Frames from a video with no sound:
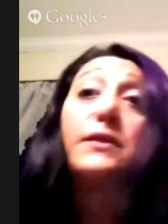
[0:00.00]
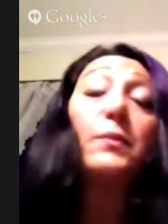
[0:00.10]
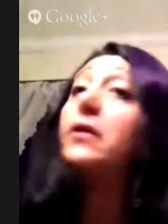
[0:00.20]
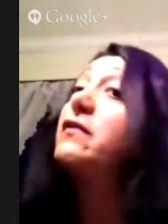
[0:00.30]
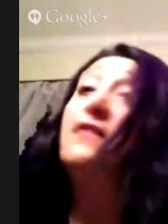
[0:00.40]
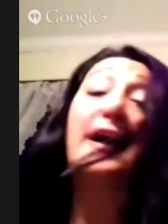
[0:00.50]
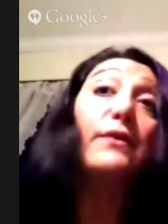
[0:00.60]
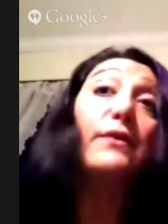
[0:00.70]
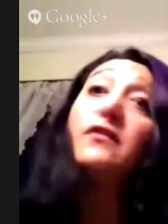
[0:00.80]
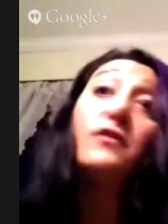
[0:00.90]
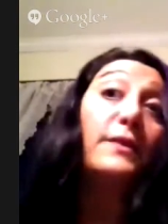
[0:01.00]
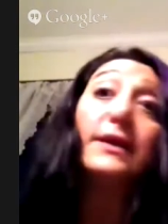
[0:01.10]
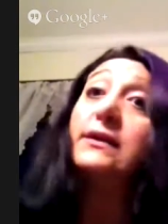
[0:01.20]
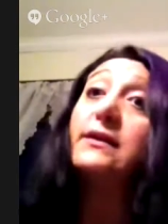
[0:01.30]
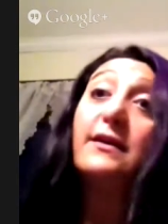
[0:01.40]
profound for
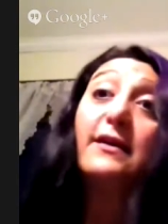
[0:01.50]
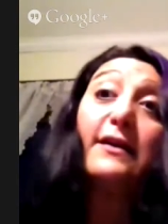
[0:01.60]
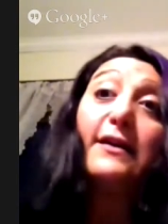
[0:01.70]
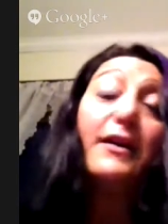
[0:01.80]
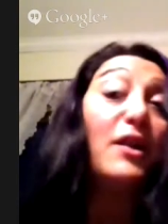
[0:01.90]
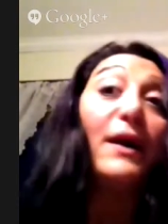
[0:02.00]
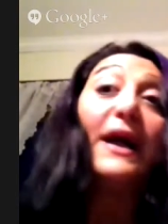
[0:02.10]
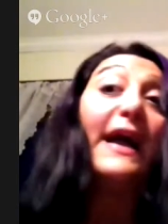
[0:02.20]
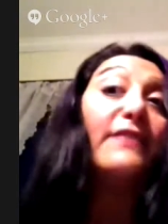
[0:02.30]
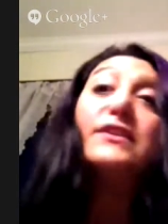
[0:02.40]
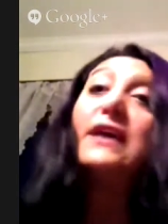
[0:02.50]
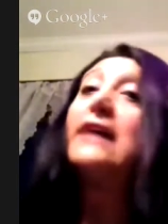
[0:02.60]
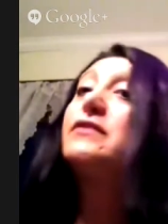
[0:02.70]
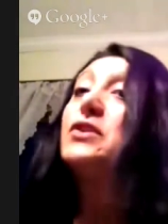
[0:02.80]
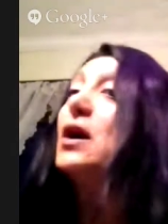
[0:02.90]
me. I
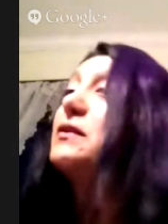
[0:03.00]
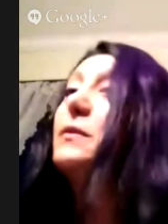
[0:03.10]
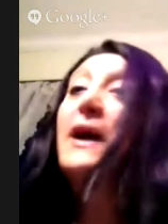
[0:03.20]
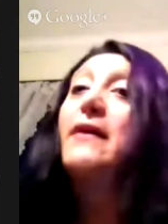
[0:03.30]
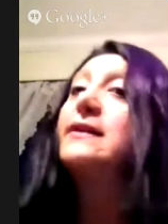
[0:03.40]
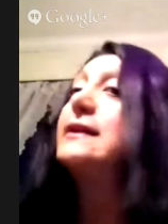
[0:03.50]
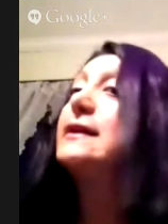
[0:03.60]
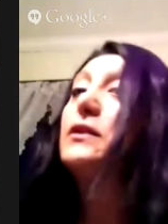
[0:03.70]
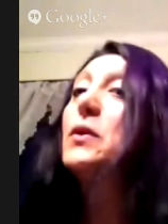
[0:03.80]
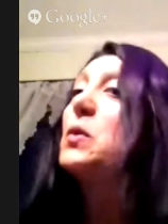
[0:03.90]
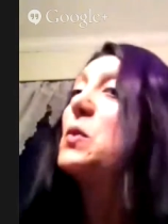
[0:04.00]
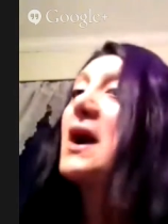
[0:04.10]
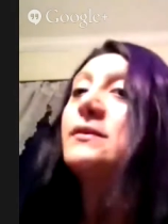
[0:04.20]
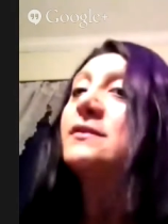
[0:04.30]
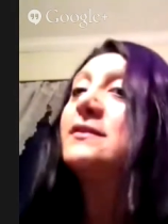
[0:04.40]
haven't talked about it in a little
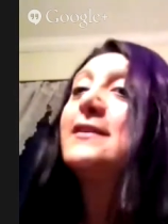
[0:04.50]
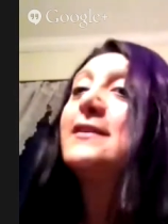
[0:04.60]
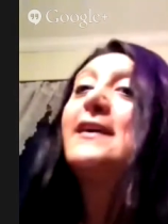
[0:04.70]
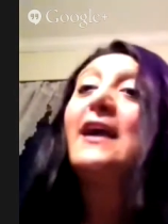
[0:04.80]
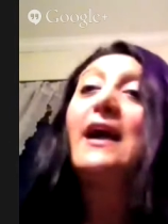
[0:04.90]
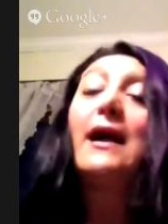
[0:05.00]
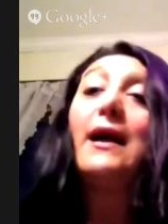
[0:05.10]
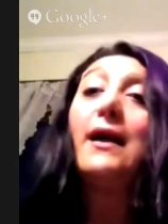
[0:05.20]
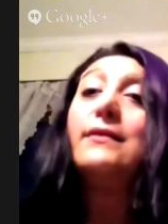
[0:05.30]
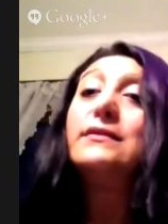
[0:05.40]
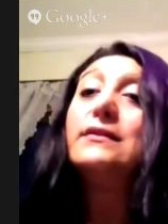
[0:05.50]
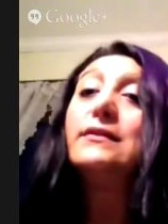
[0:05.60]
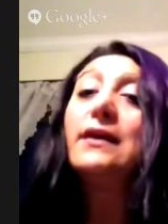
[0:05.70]
while, and